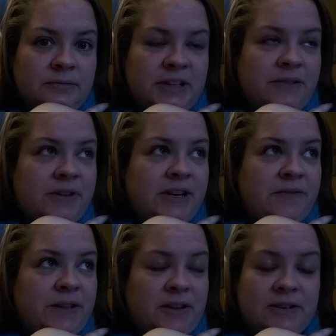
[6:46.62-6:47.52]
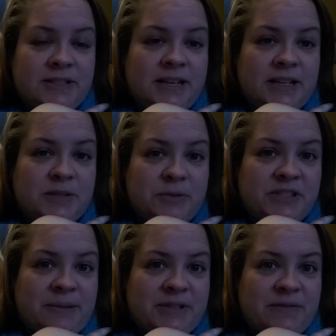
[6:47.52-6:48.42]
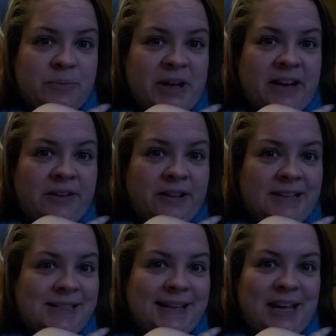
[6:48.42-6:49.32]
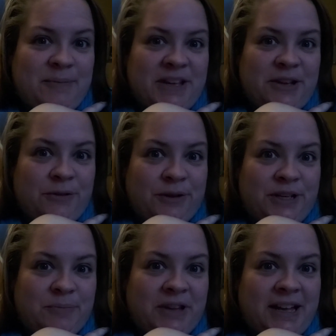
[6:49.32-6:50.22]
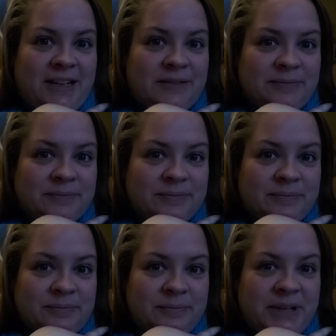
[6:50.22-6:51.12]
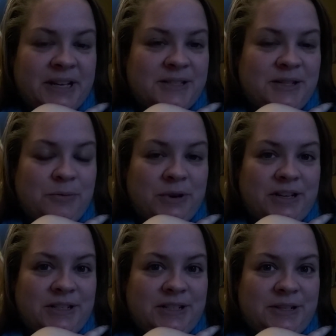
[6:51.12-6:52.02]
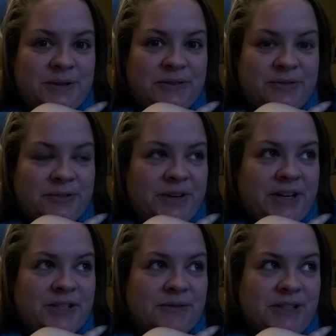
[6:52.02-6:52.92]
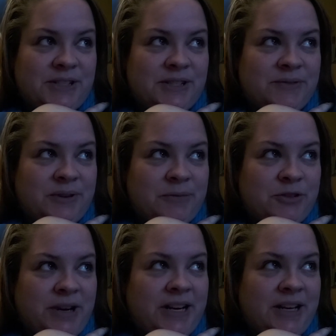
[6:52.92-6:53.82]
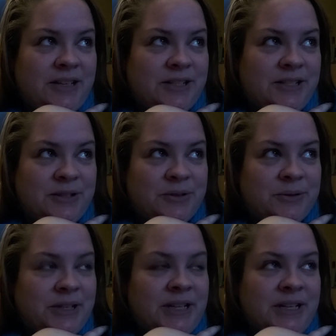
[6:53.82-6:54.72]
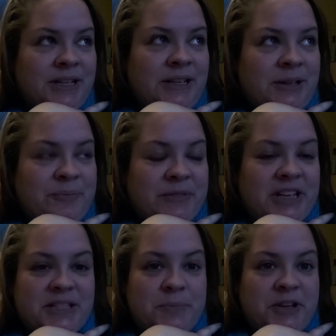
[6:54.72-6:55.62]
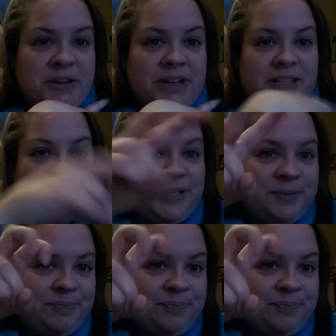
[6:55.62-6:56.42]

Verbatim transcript: Even if it looks like it's a perception of a battle, it's a game that you agreed to play because you wanted to do it for various reasons from training to experience.